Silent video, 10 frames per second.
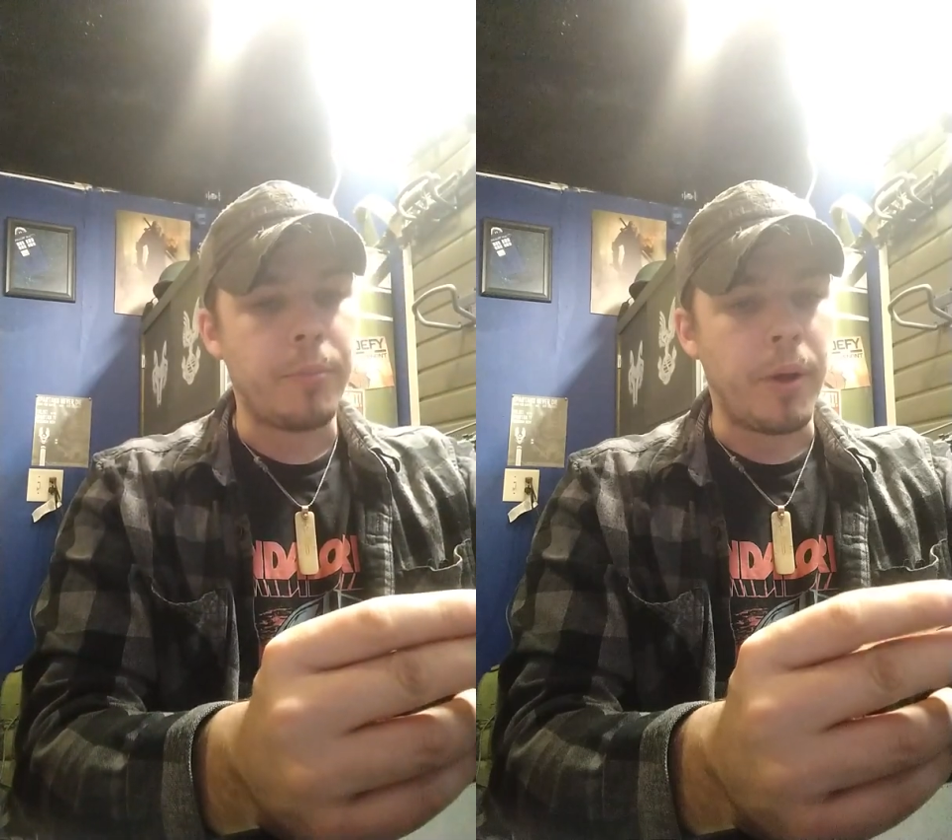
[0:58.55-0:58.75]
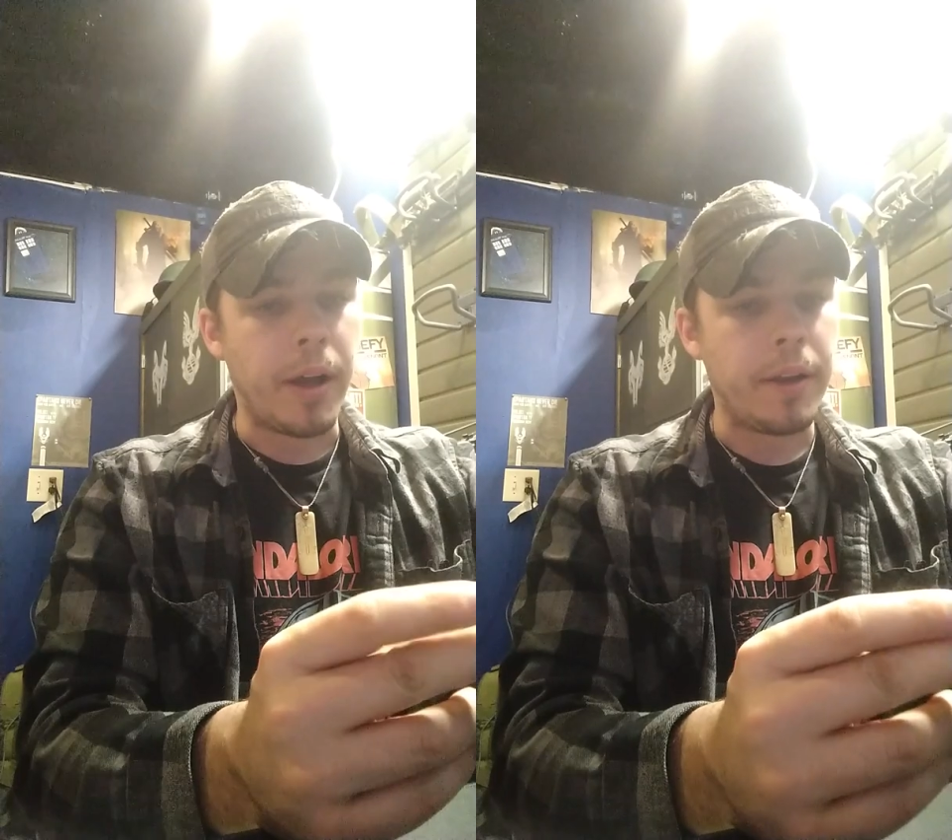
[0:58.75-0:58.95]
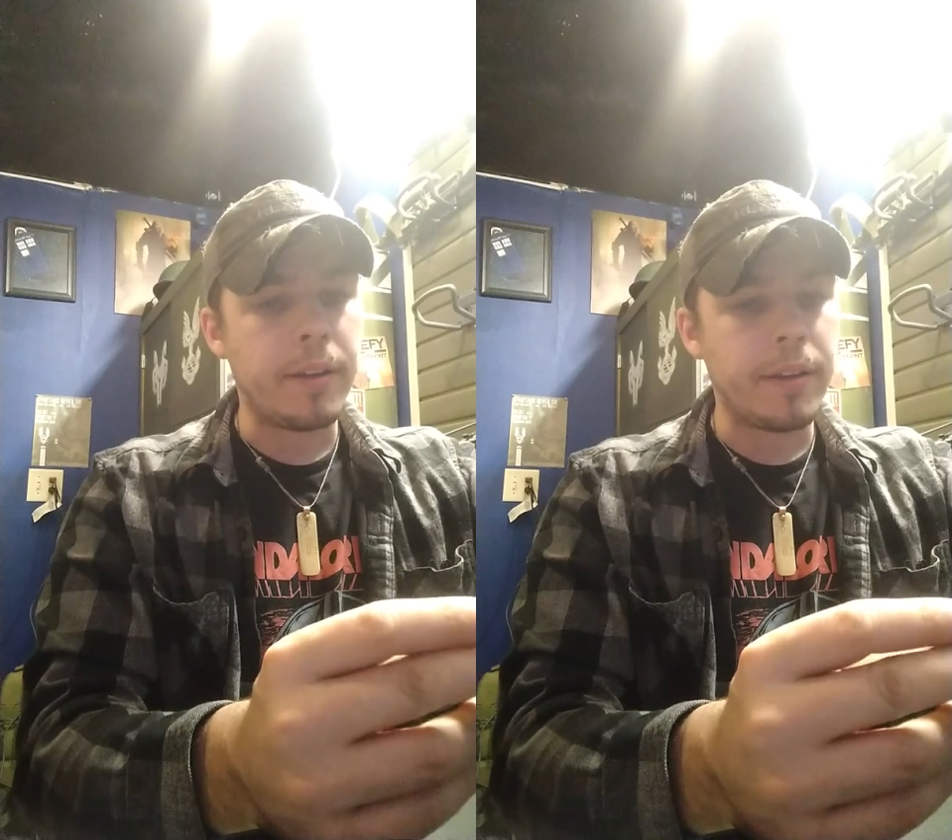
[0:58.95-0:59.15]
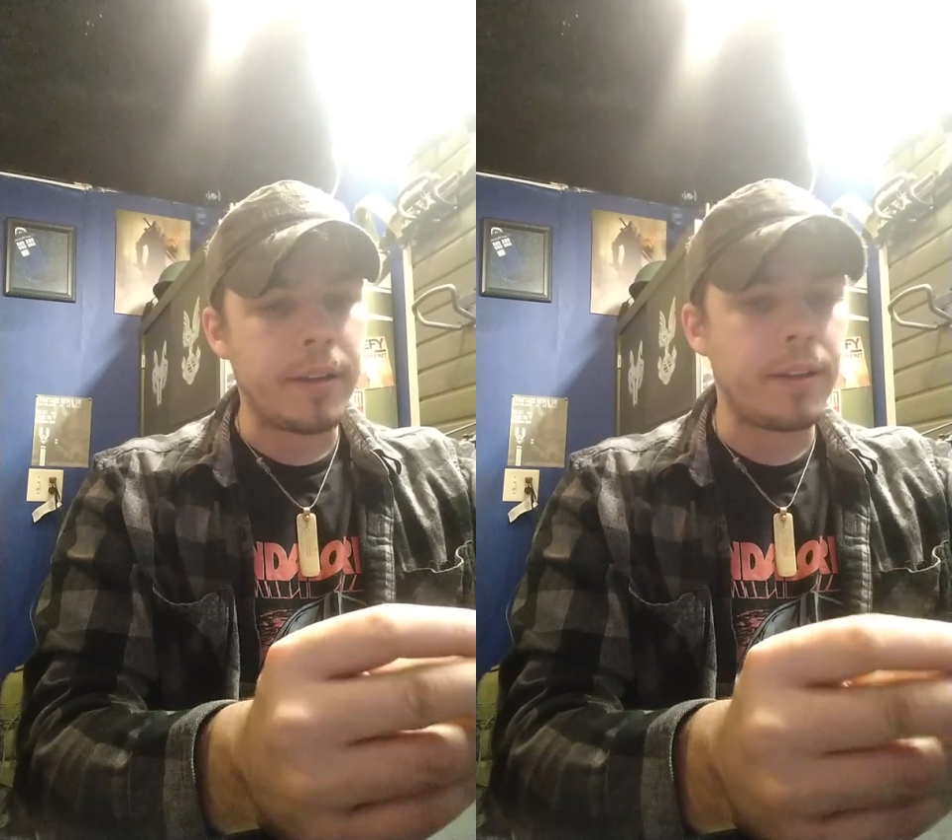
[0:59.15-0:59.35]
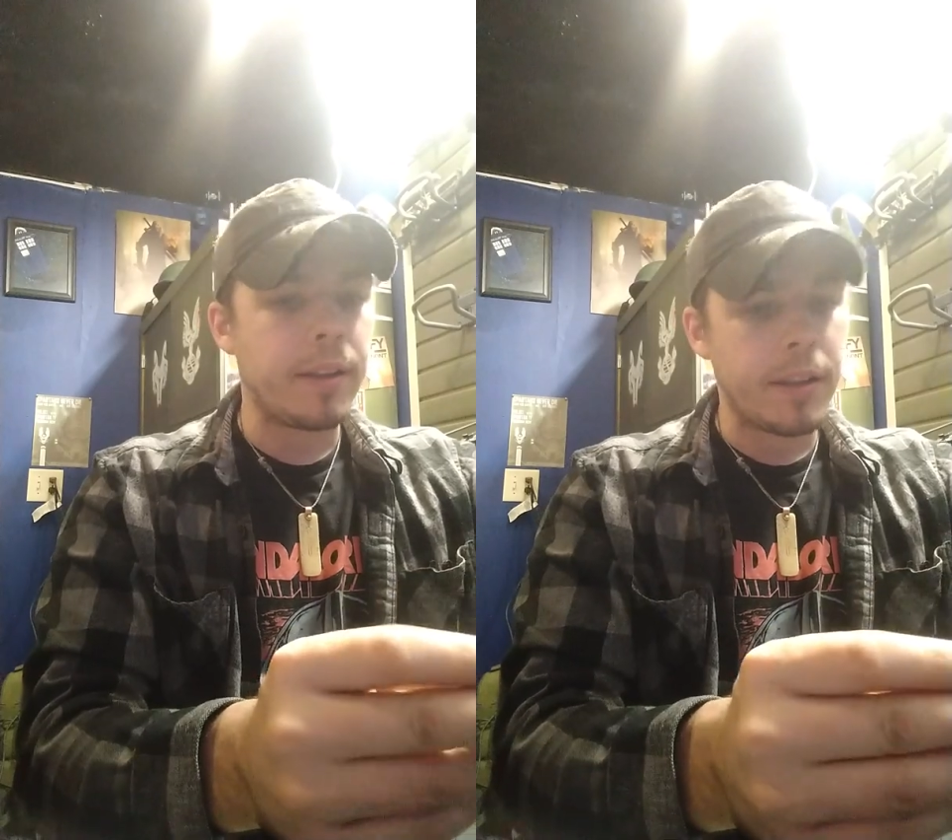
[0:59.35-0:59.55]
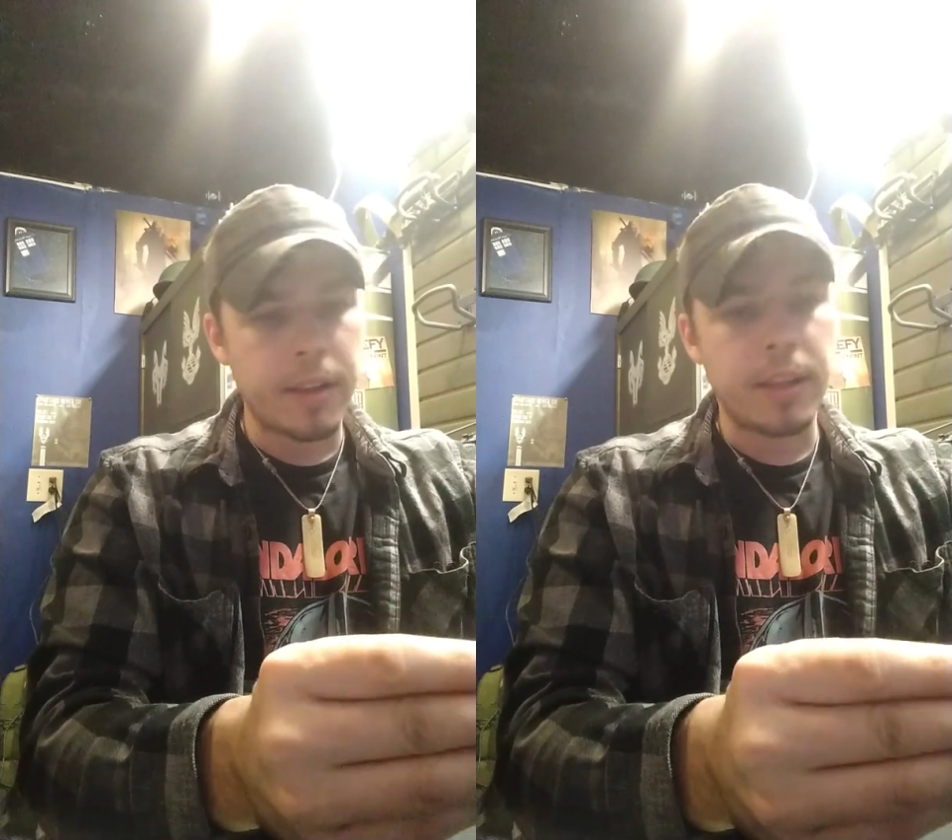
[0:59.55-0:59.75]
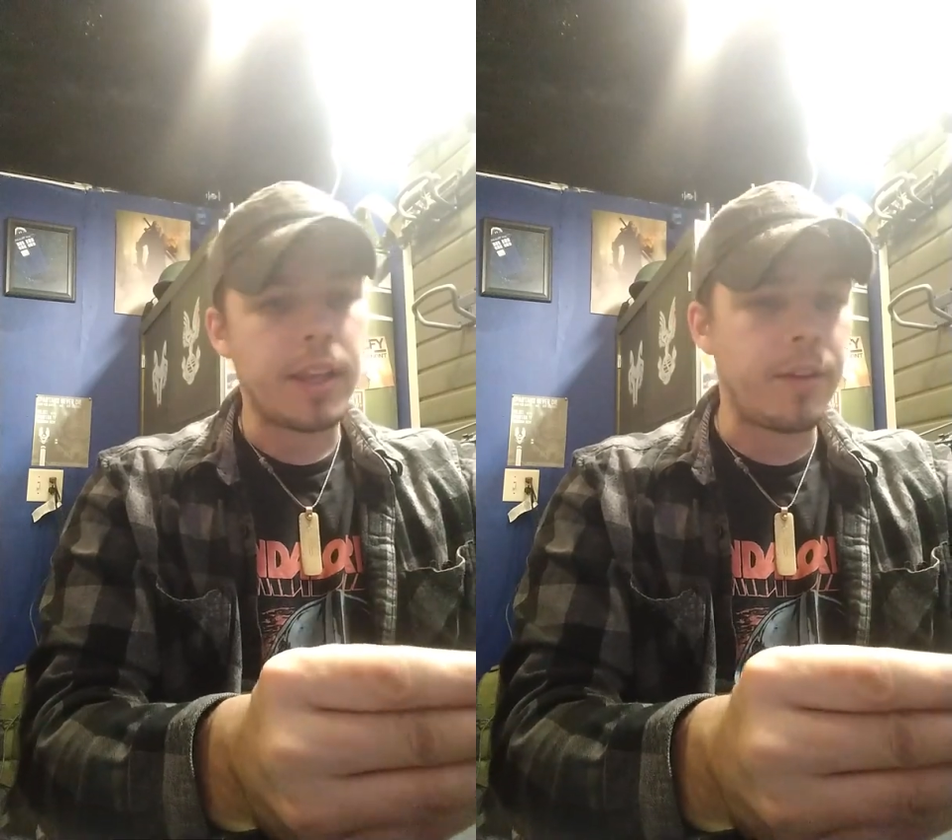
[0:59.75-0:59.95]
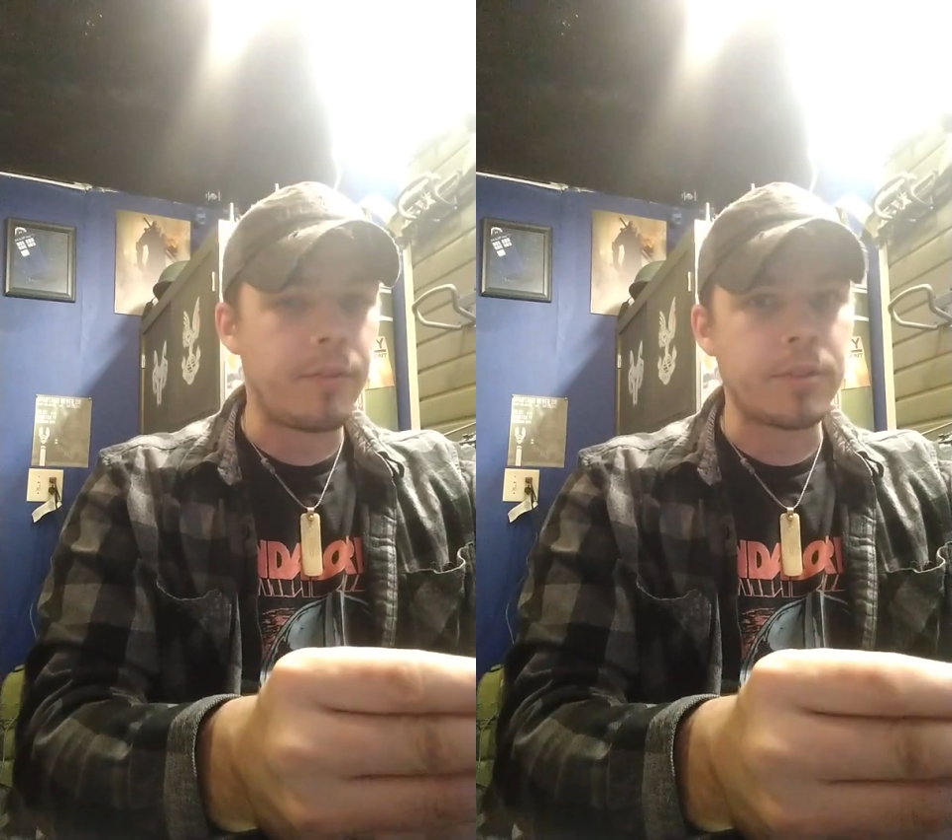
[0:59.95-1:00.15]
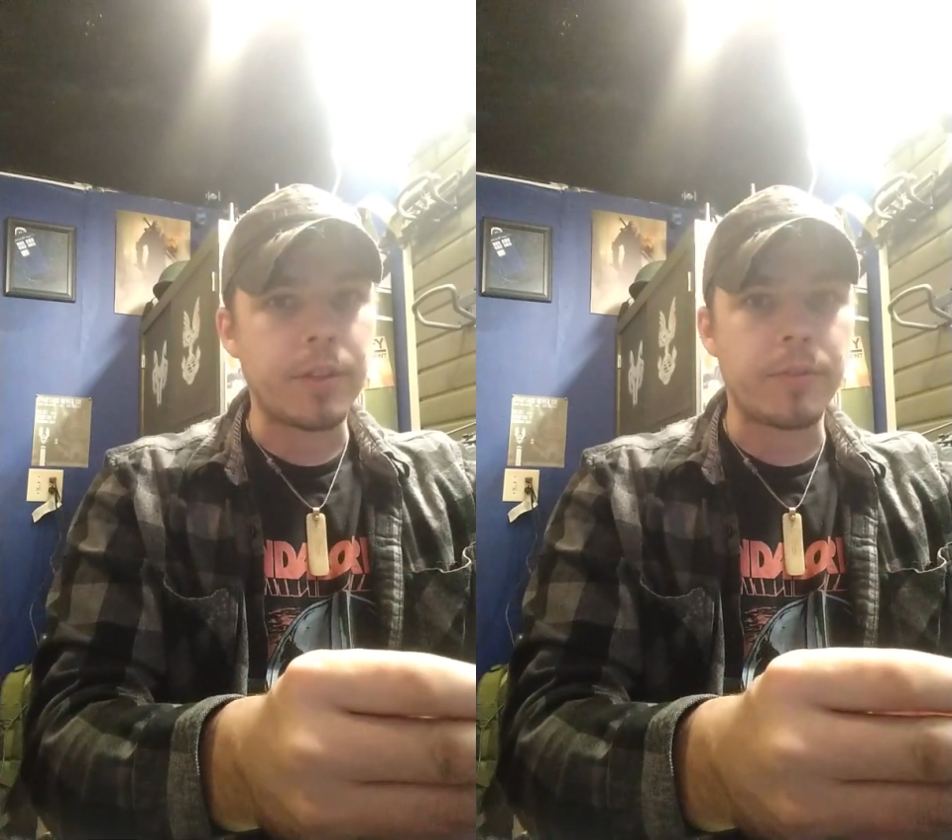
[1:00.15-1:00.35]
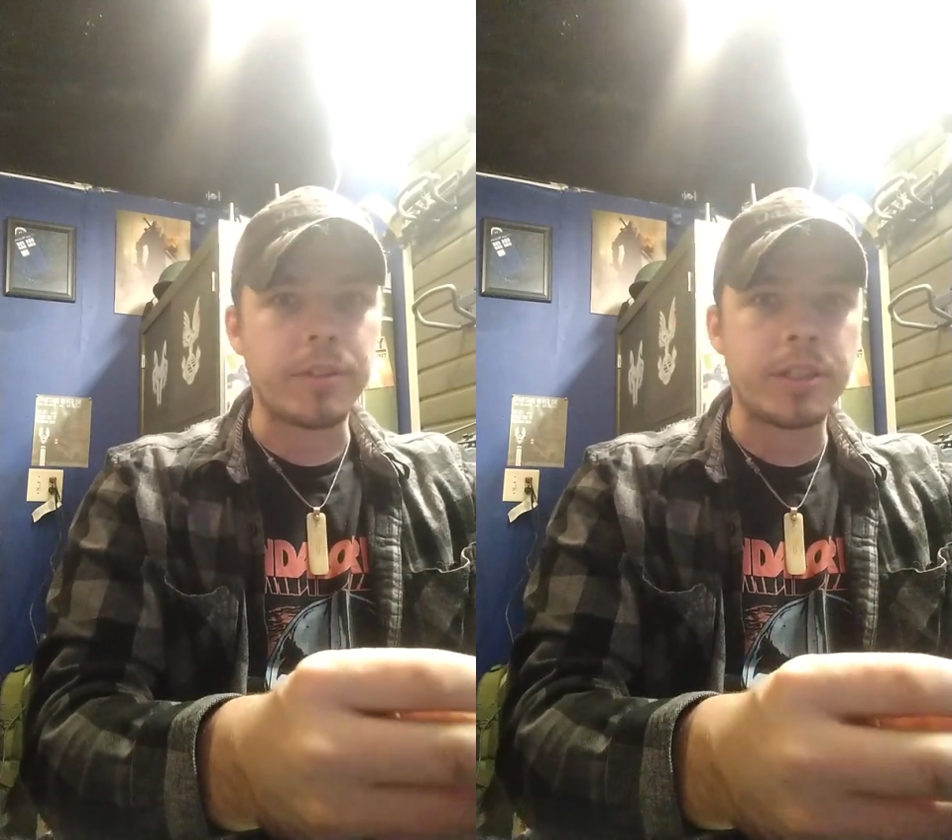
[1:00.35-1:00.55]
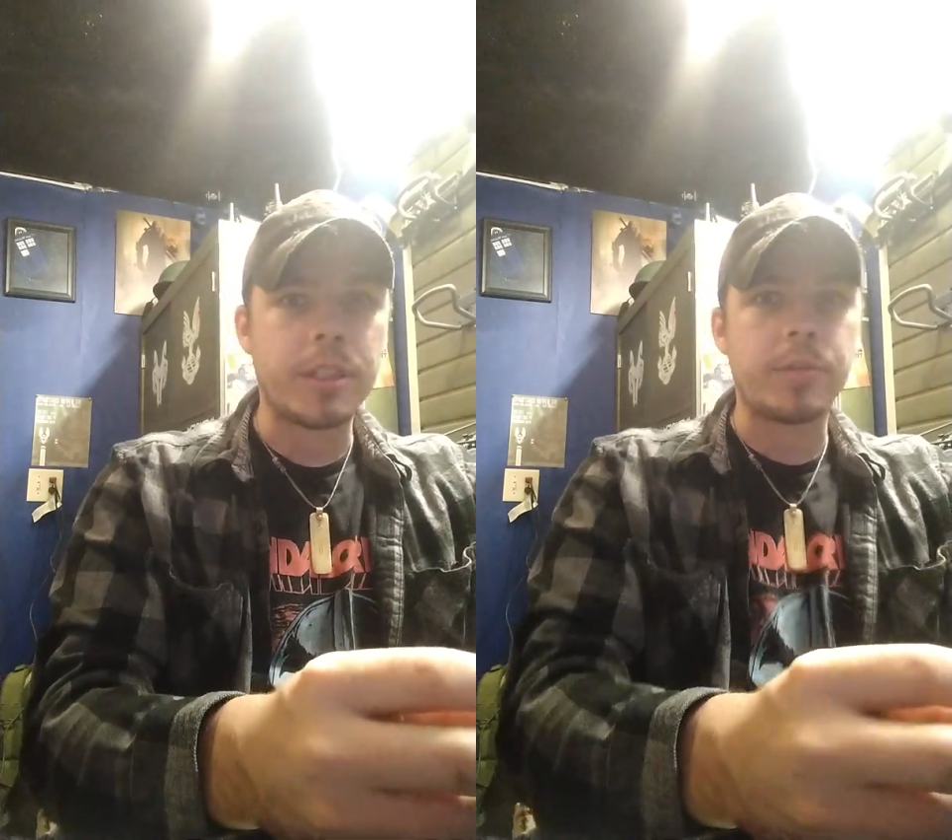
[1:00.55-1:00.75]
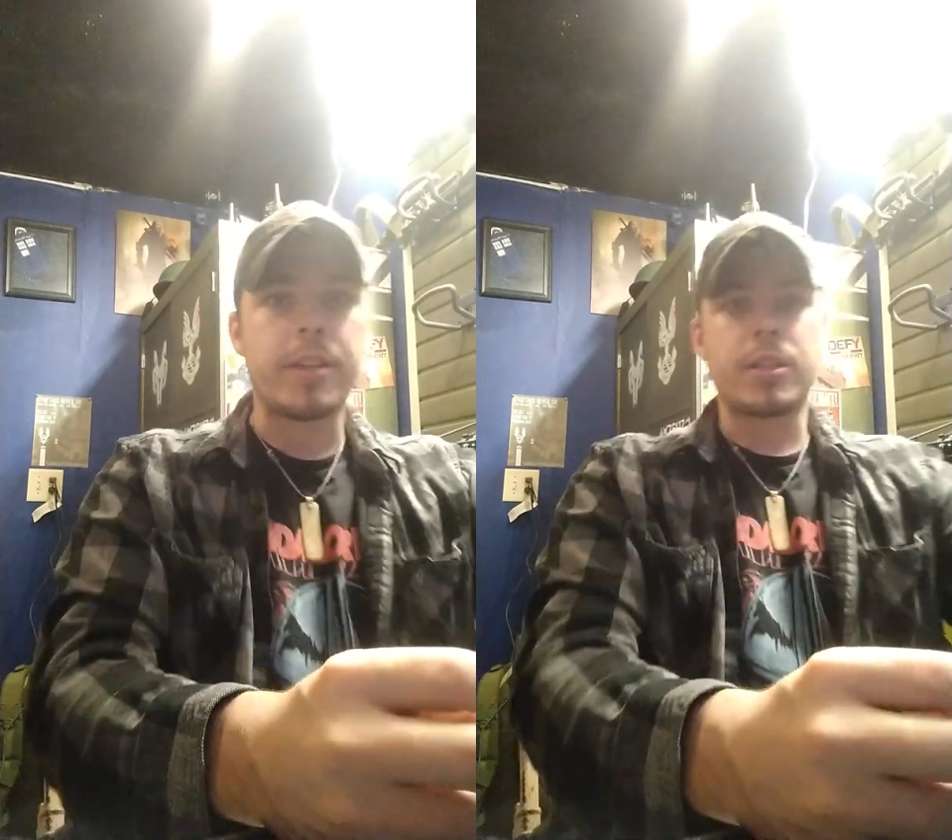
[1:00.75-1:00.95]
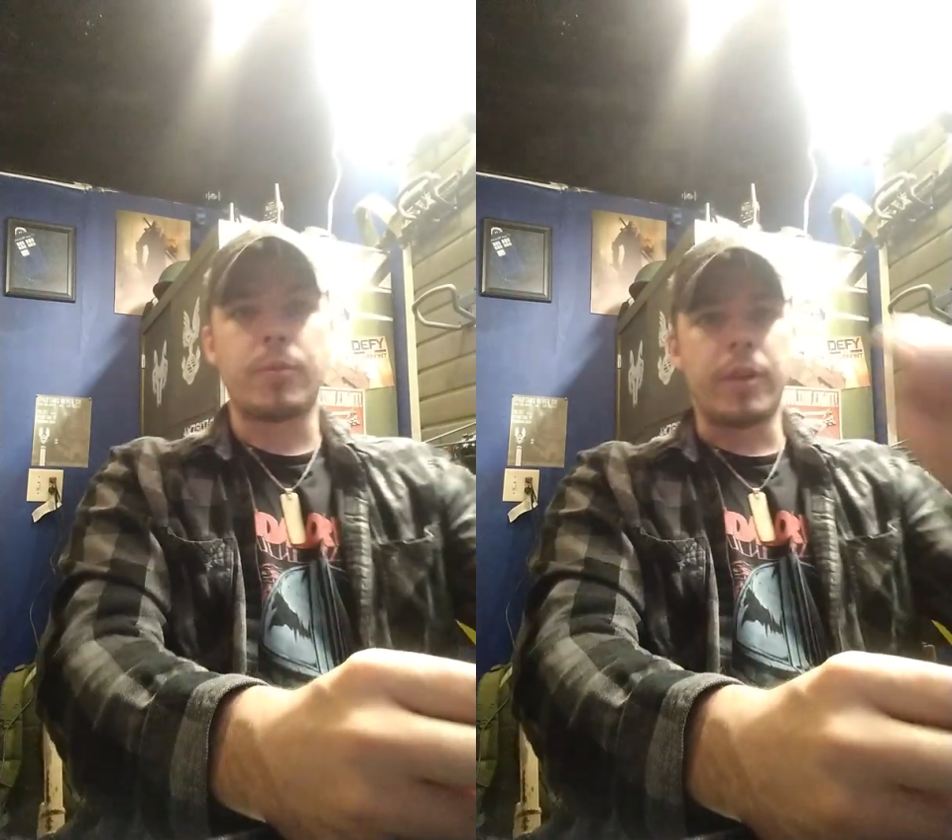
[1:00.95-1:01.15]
But if there's ever a situation